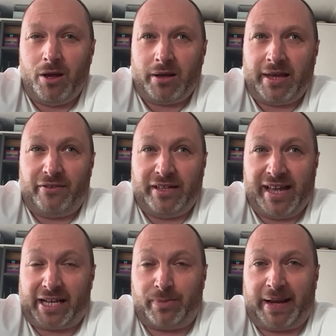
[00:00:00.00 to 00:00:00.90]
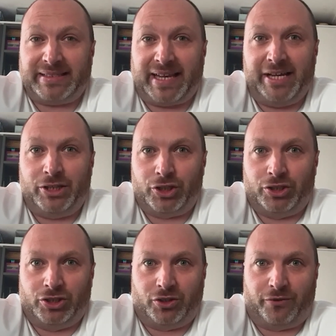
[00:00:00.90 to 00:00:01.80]
given the
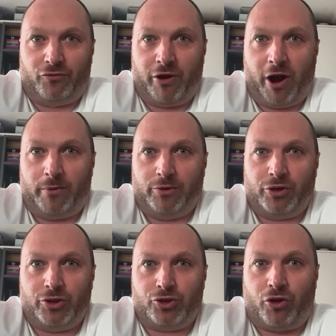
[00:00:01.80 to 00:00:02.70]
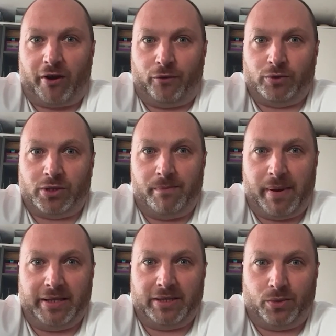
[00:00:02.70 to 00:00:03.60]
expectations of the Real Madrid strike force
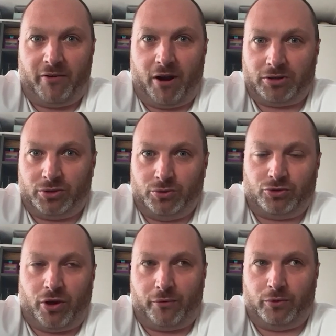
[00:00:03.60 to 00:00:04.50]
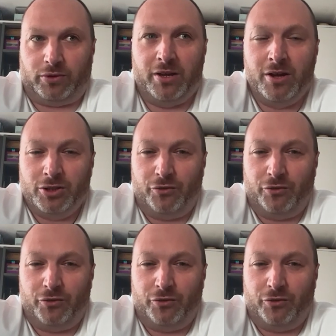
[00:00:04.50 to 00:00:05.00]
compared to where Arsenal strike force are, do you